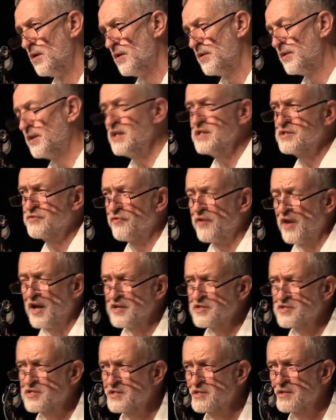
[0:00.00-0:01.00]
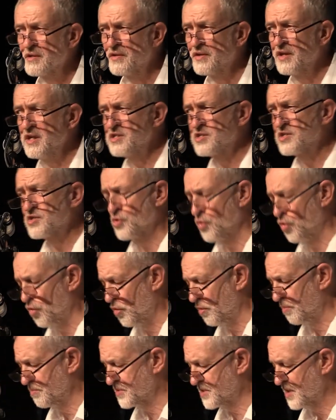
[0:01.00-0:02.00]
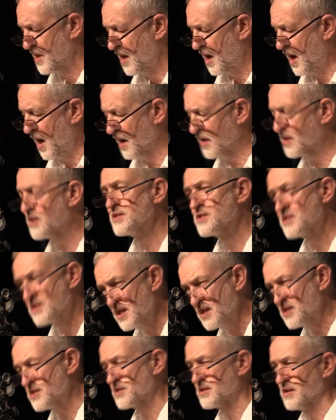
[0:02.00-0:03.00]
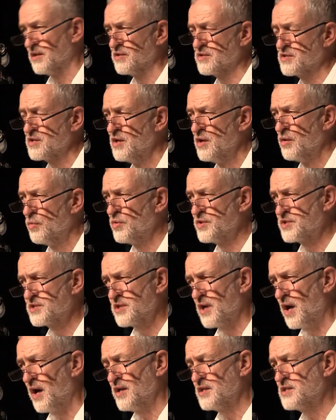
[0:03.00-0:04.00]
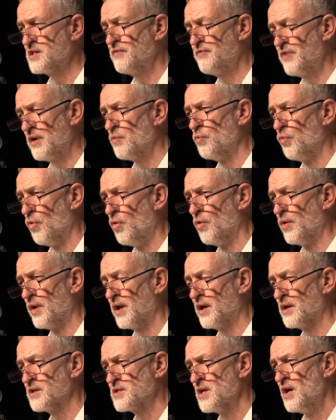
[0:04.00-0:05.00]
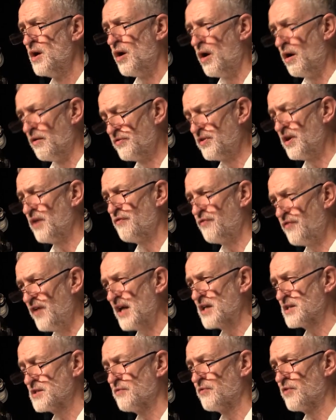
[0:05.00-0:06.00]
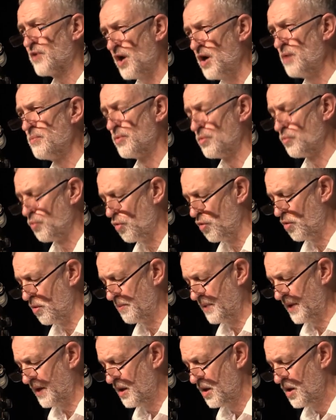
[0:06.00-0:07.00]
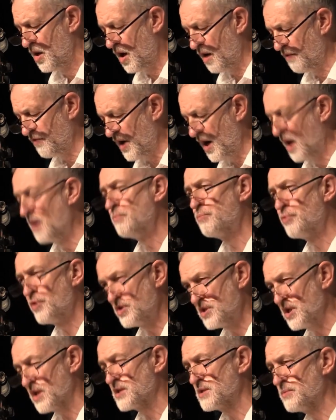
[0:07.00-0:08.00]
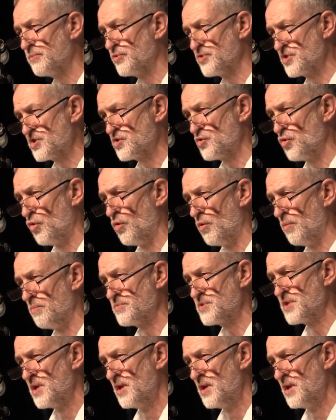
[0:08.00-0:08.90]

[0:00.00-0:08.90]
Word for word: These floods, these storms, are consistent with scientific warnings of the effect of global warming, of unpredictable storms